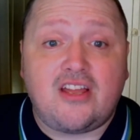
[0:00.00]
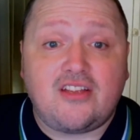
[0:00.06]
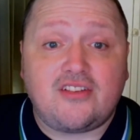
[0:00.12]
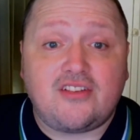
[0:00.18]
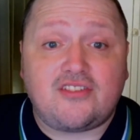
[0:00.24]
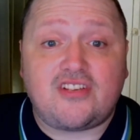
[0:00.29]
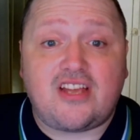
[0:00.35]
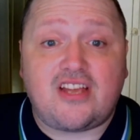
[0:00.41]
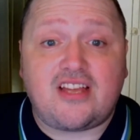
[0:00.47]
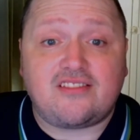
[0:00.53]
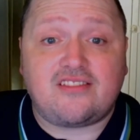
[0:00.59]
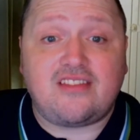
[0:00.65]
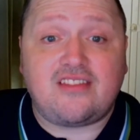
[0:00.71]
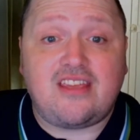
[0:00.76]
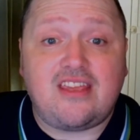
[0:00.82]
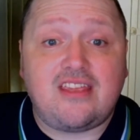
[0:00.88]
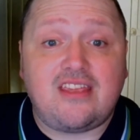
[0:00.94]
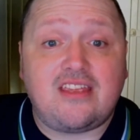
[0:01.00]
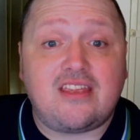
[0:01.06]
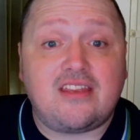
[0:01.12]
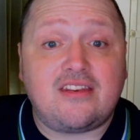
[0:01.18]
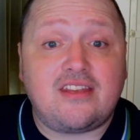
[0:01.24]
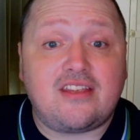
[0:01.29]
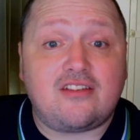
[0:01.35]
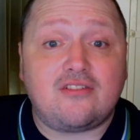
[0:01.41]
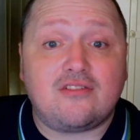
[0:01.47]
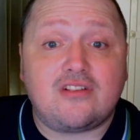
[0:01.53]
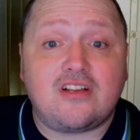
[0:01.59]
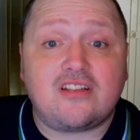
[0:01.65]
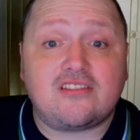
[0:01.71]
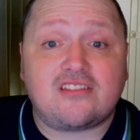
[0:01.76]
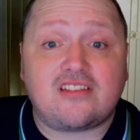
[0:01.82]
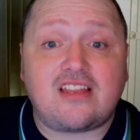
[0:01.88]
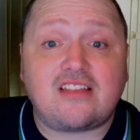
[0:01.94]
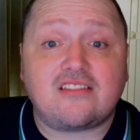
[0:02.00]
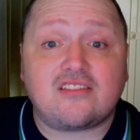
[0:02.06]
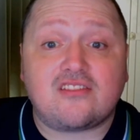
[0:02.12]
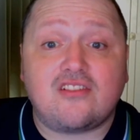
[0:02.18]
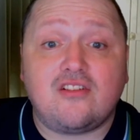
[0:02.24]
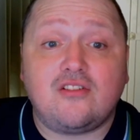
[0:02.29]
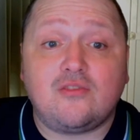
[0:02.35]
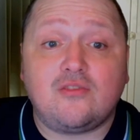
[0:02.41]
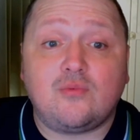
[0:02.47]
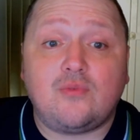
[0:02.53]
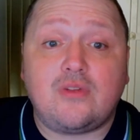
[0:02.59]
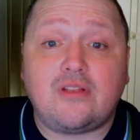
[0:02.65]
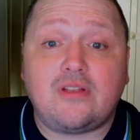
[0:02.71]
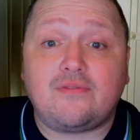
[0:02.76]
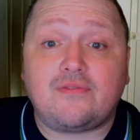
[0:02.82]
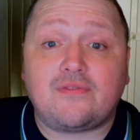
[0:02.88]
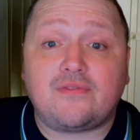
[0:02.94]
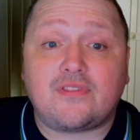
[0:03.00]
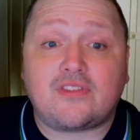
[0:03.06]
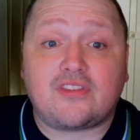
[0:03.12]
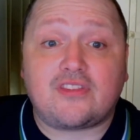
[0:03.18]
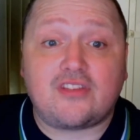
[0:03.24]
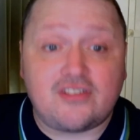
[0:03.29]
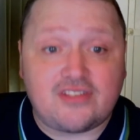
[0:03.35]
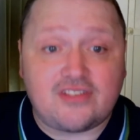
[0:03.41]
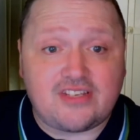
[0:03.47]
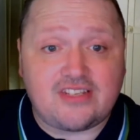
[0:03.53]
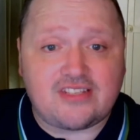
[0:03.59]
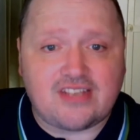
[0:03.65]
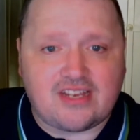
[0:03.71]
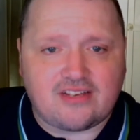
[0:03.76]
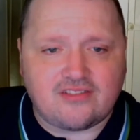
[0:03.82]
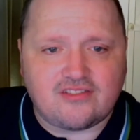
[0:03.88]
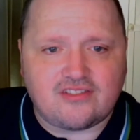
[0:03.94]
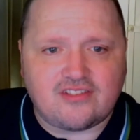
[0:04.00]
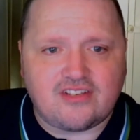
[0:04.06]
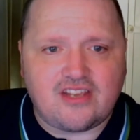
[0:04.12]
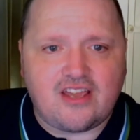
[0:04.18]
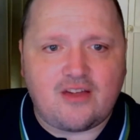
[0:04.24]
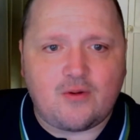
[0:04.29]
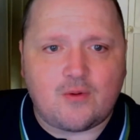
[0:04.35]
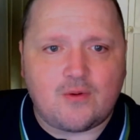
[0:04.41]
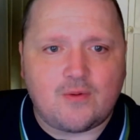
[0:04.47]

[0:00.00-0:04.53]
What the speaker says: Chasney Nicol Kodstad scored with 30 seconds to go.